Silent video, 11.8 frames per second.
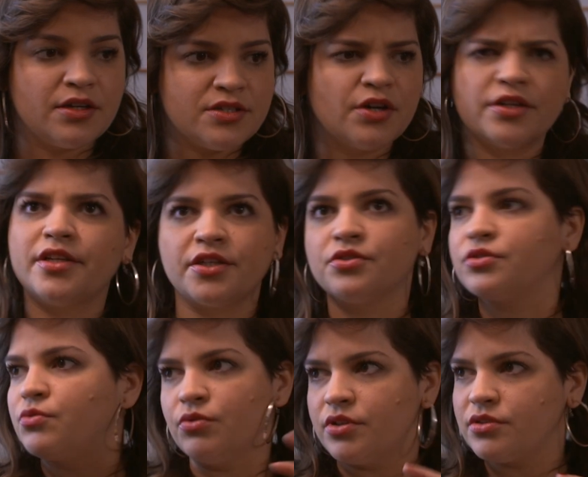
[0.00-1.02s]
because architecture
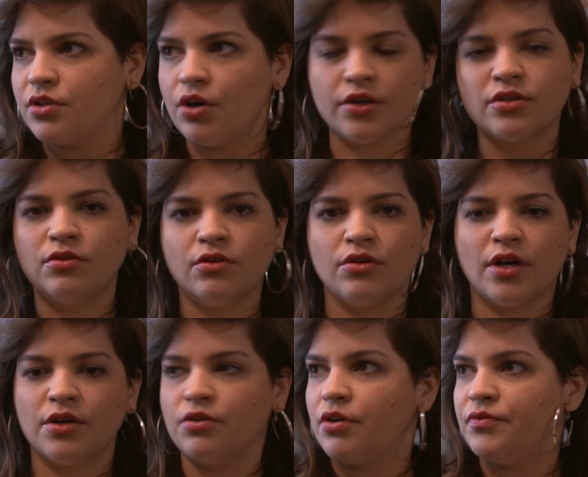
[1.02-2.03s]
school is hardcore. Yeah. I
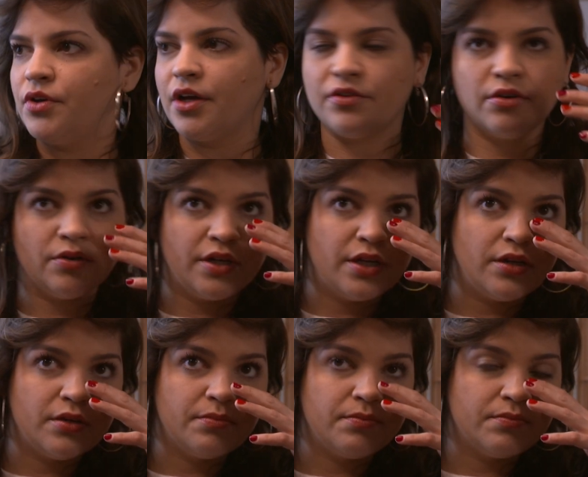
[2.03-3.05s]
don't know if you guys
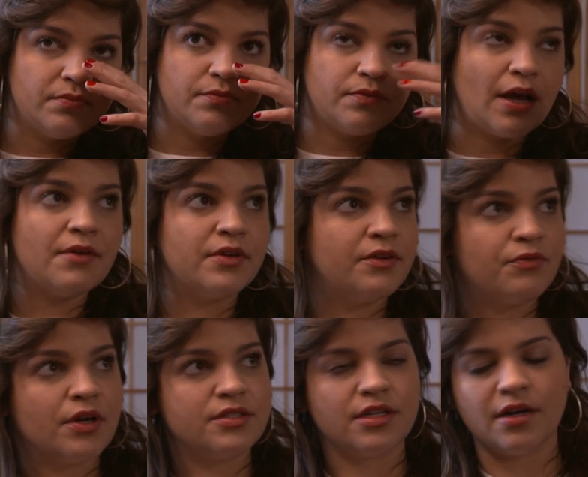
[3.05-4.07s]
have any
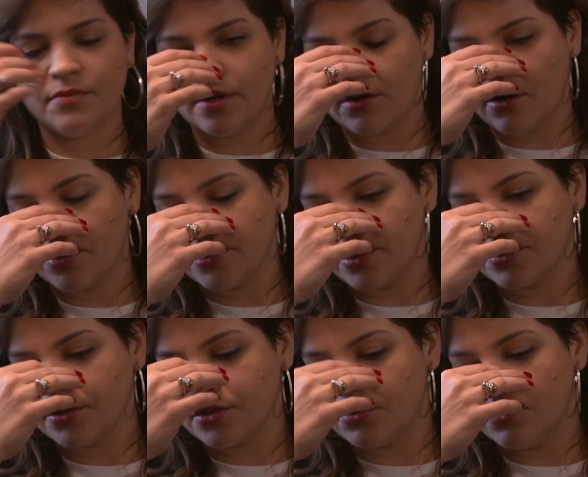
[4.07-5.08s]
friends that have been in
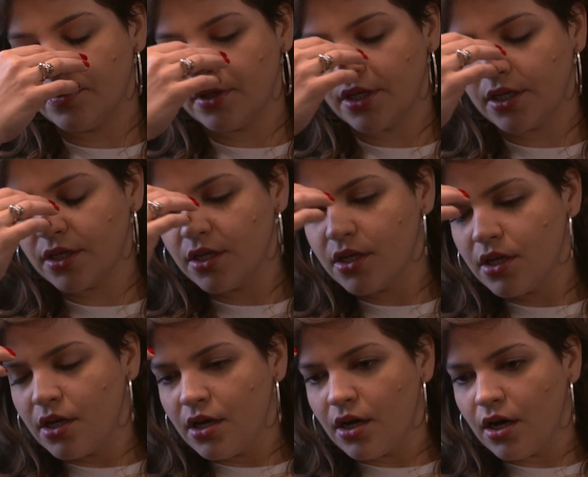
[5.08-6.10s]
architecture school, but like,
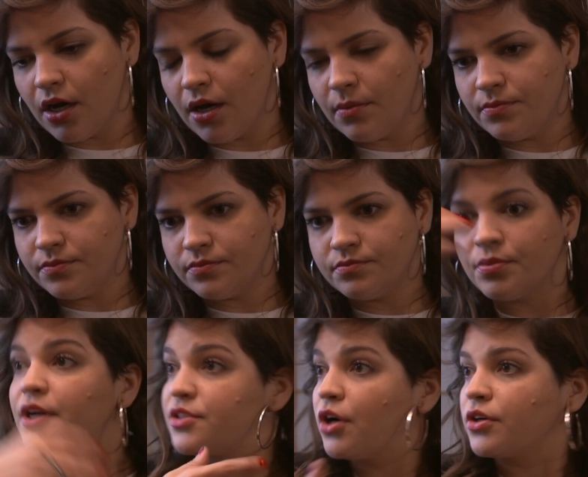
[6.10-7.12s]
but it's